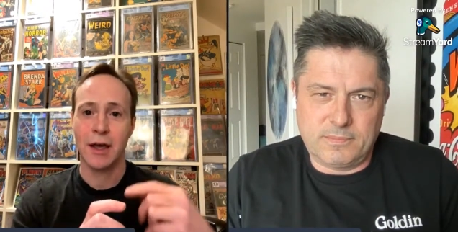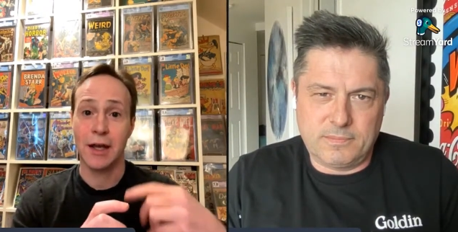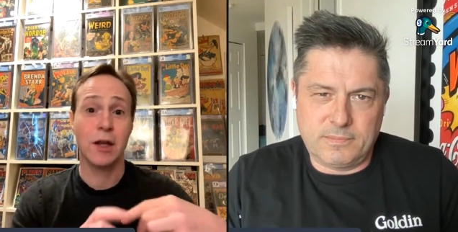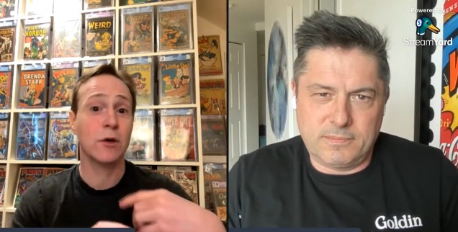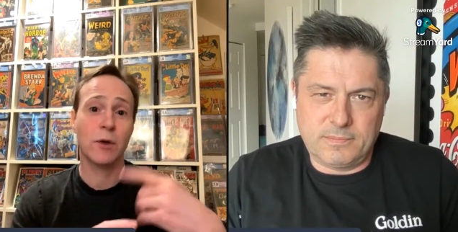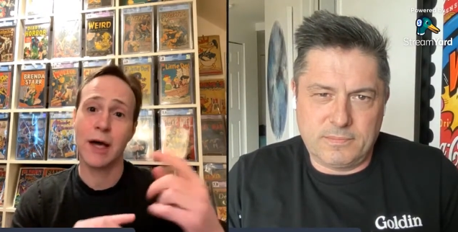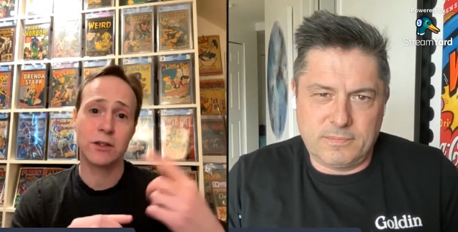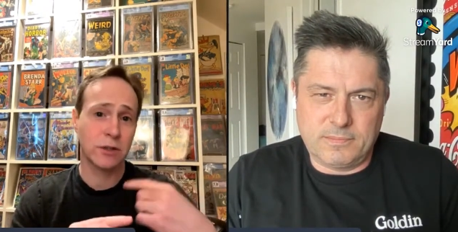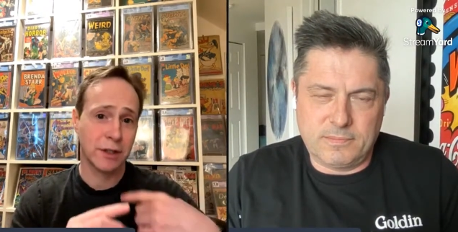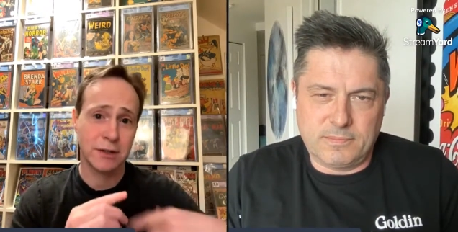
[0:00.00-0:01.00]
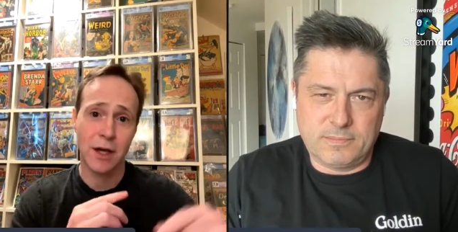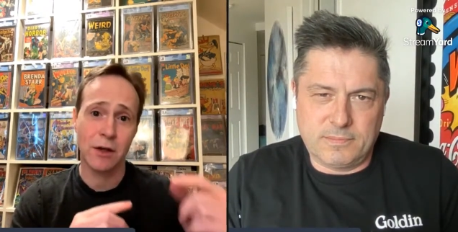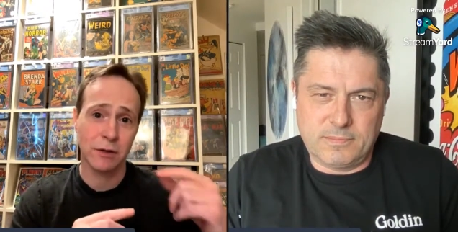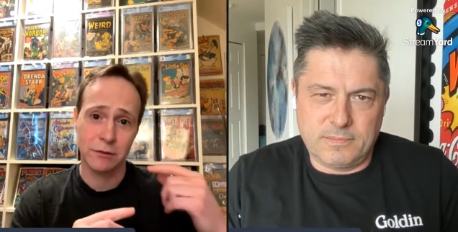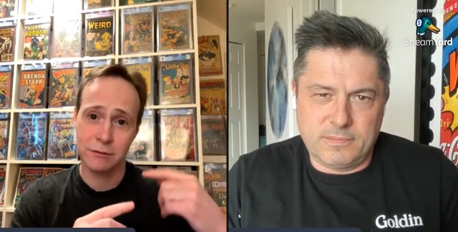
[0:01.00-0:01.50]
Speaker 1: and it'll actually
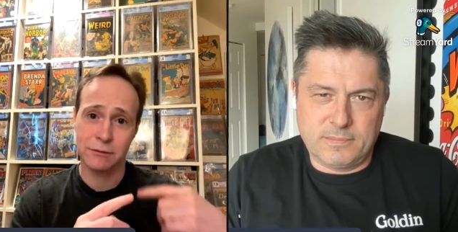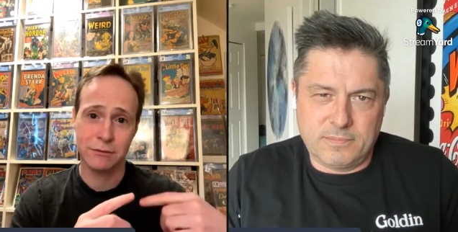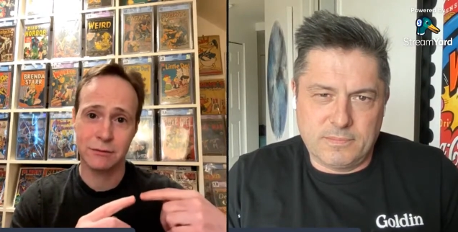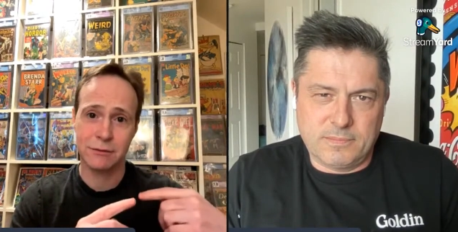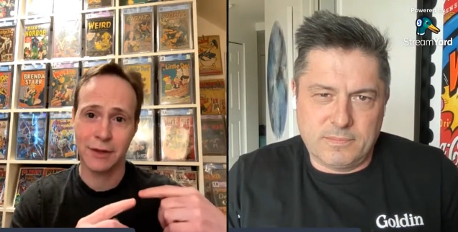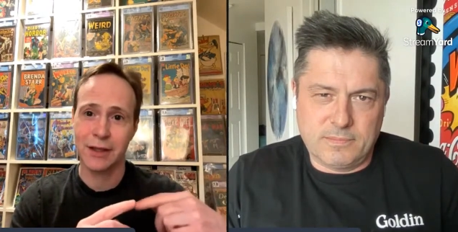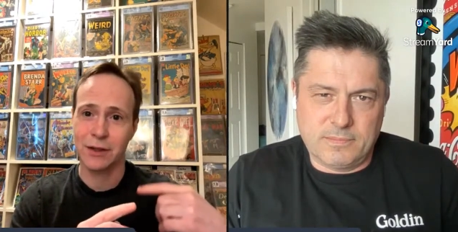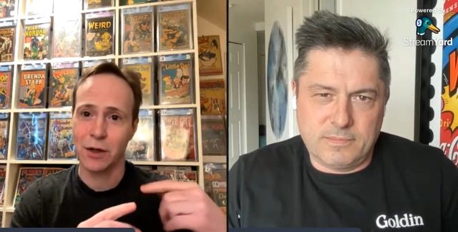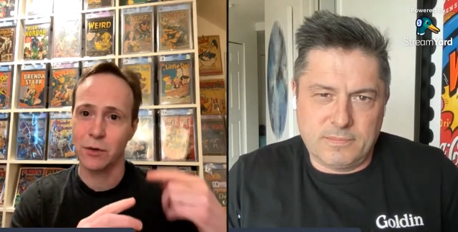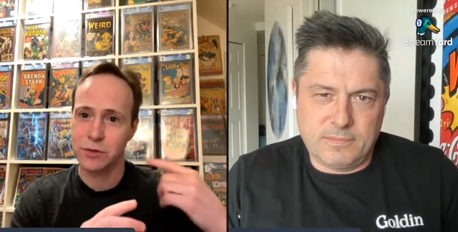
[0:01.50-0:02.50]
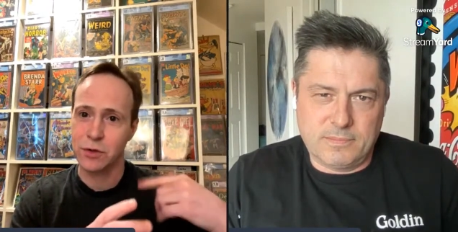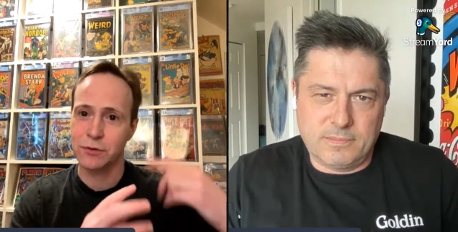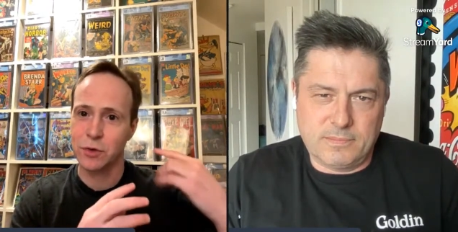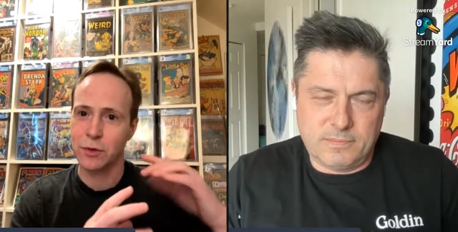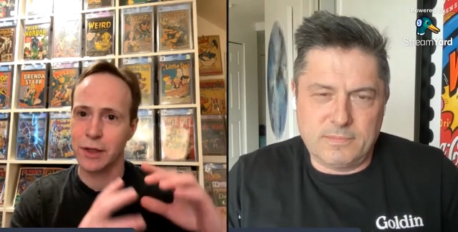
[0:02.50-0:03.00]
tell, like you know, sort
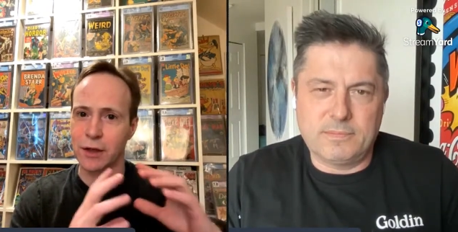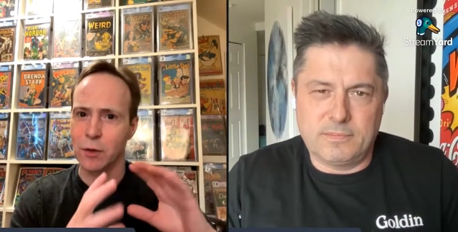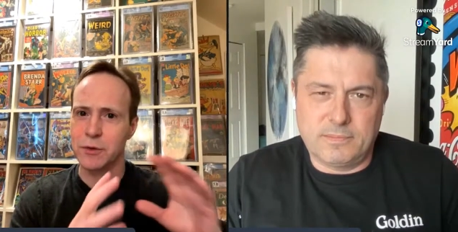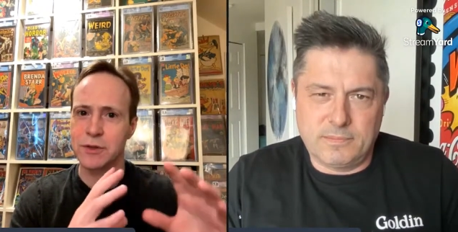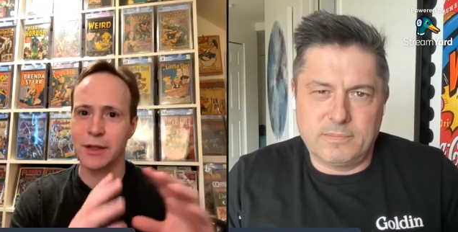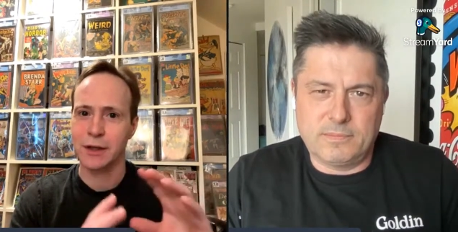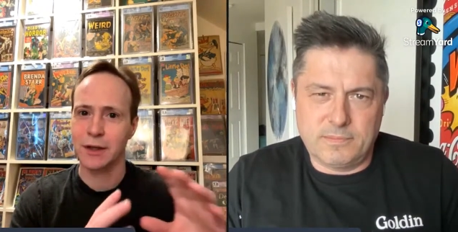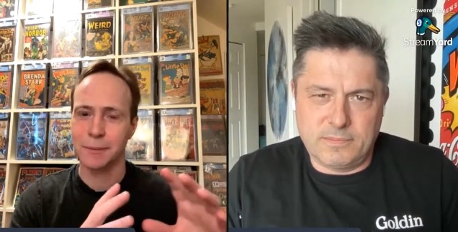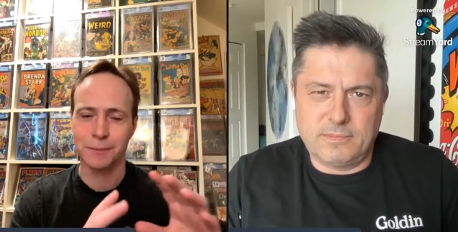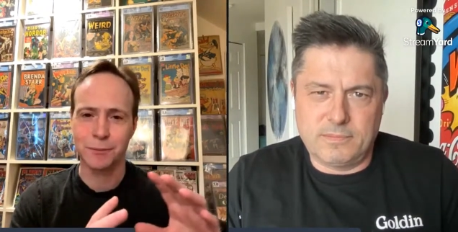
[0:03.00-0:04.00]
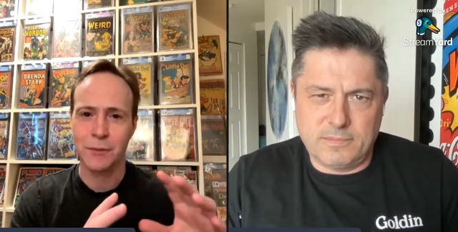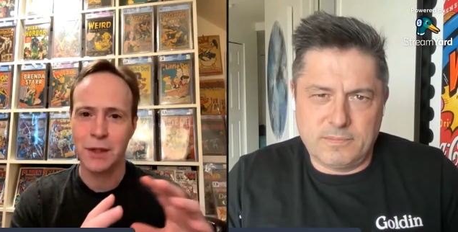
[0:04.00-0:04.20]
of do like almost like a um,